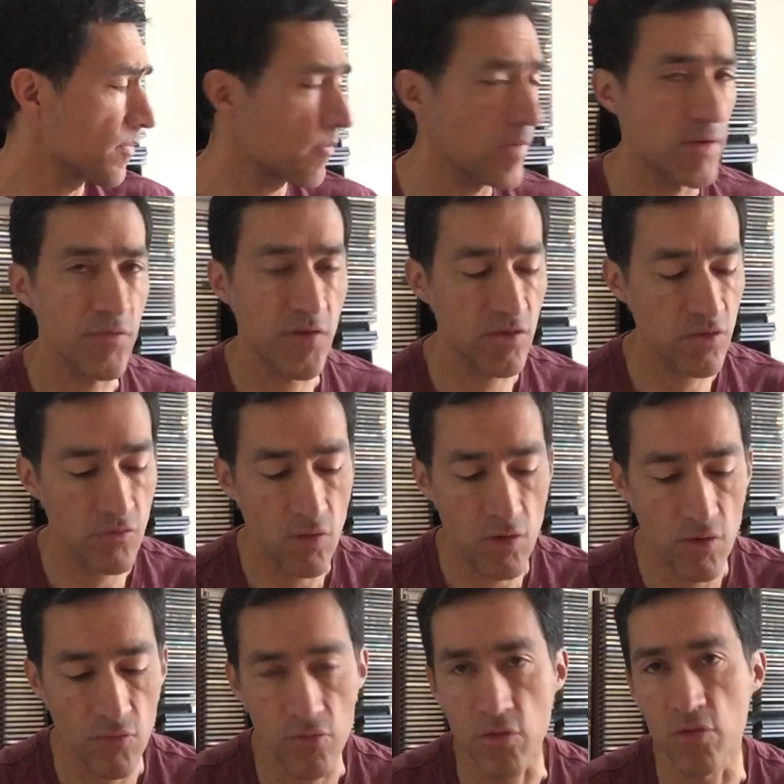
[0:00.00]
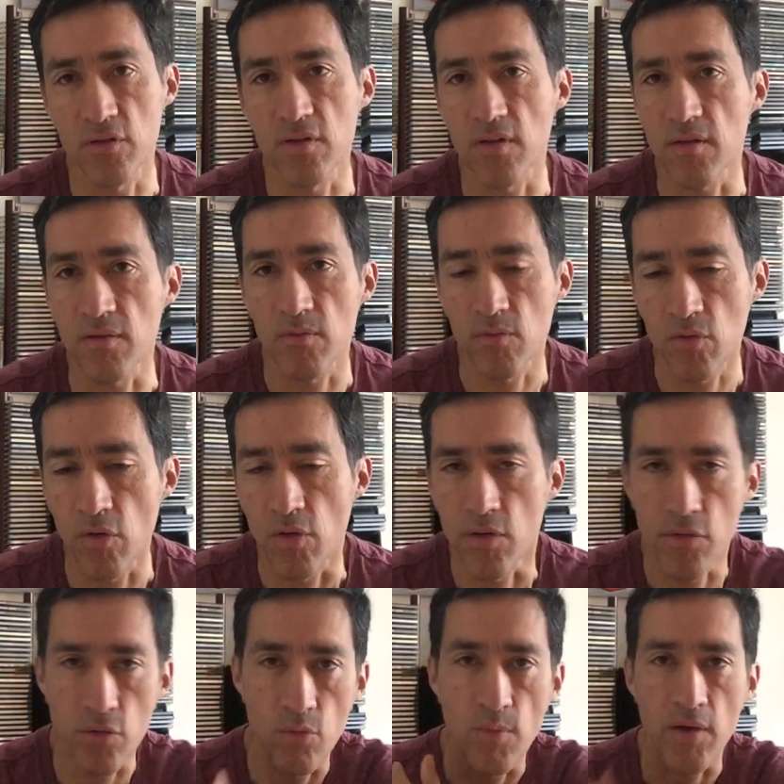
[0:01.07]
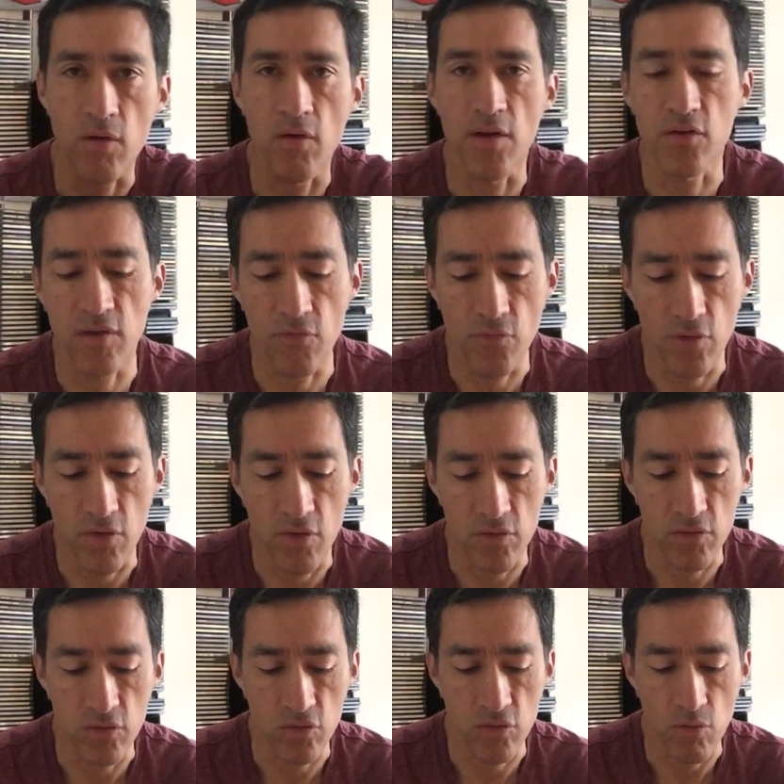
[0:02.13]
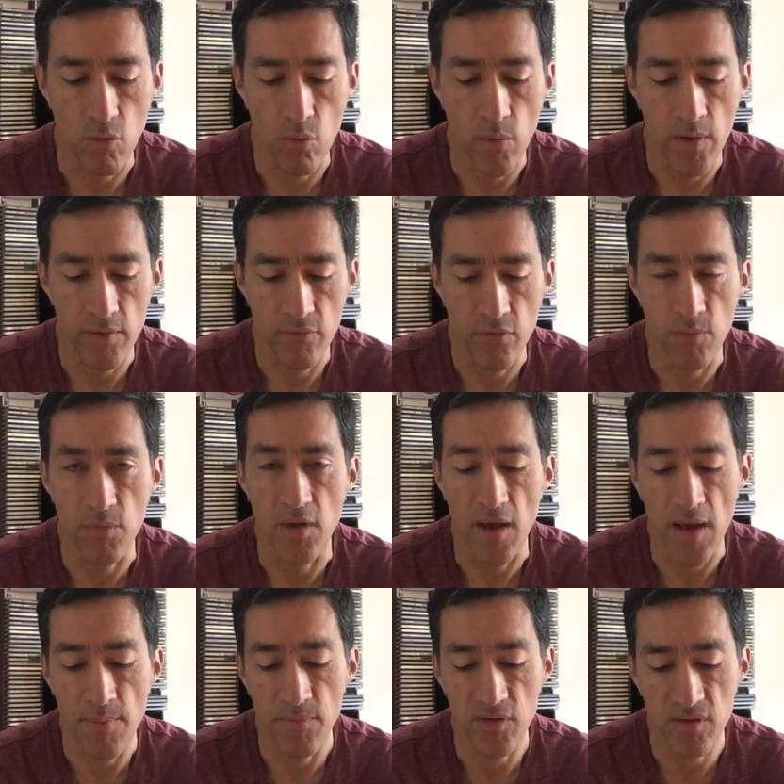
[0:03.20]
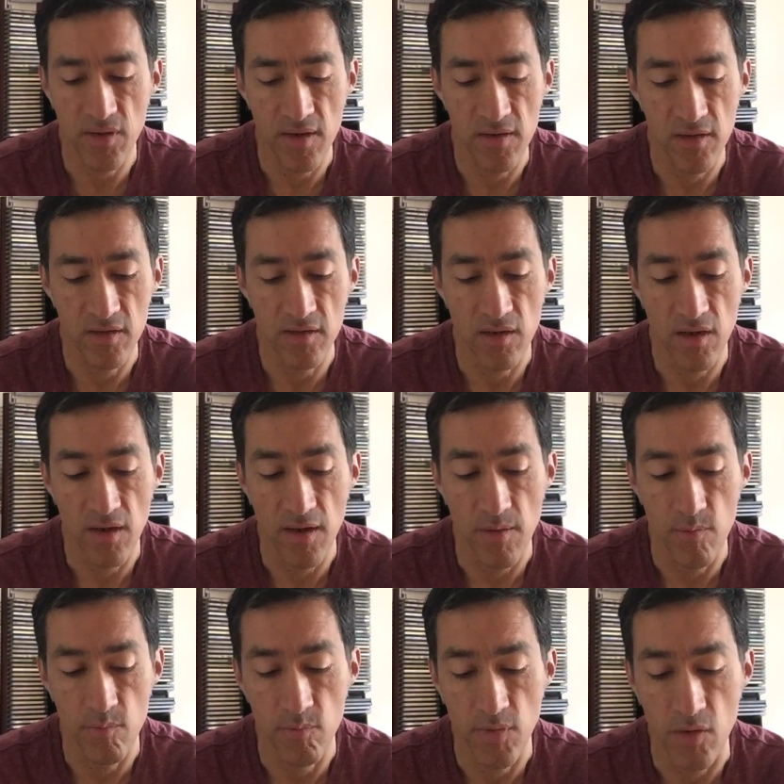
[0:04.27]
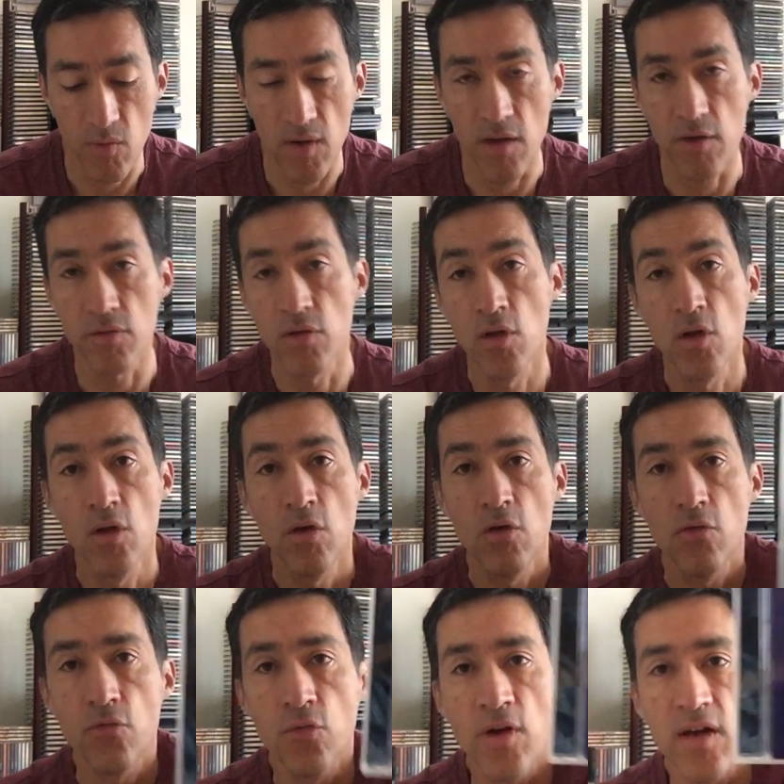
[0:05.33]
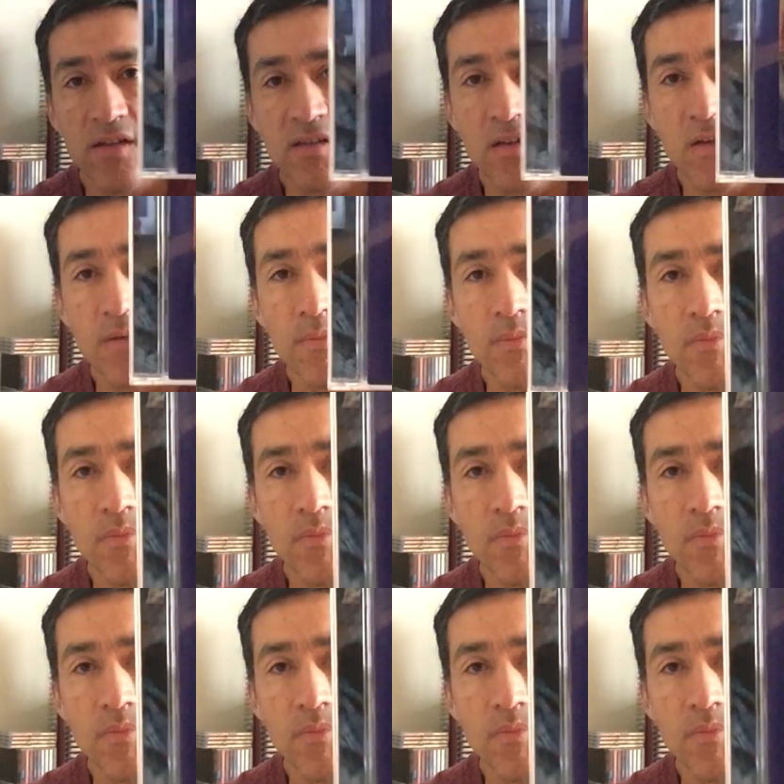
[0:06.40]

But first of all, of course, going through my collection, I forgot to show one from the ends, and it's Meridian Fugazi.